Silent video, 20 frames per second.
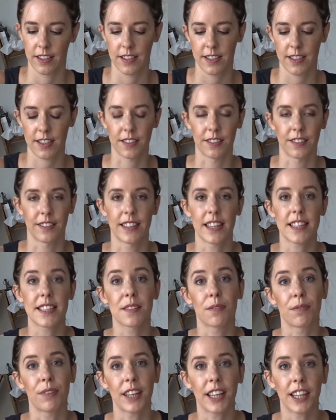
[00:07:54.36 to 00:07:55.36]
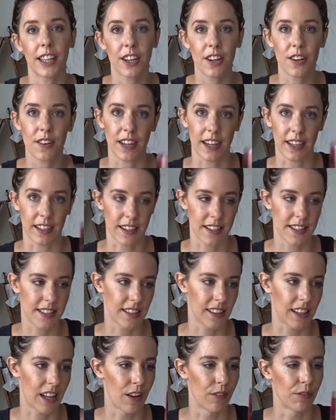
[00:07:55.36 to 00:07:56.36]
So that's the video, and I
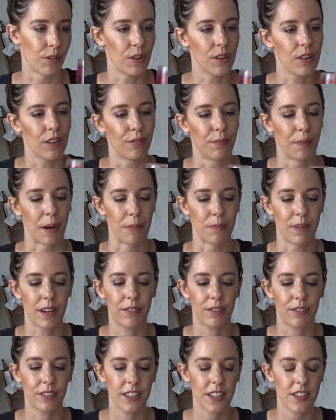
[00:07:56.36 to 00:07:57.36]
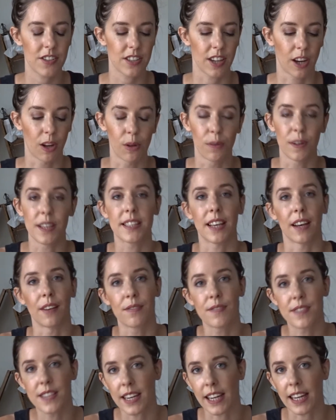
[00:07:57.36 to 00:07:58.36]
still have all of my beverage. I always
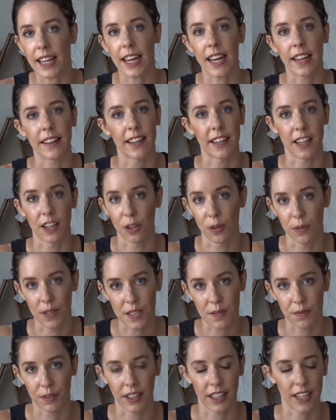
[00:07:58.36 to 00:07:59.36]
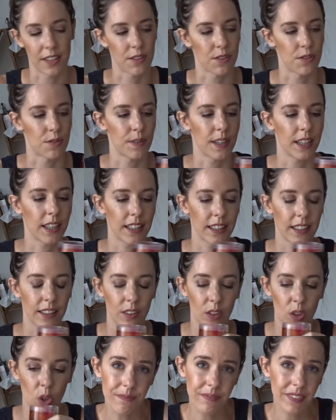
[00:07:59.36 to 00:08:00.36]
have tea and then I always forget to drink it.
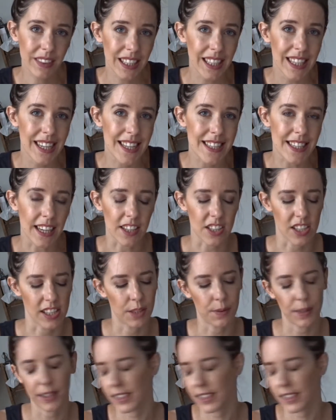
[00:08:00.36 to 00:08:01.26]
It's actually quite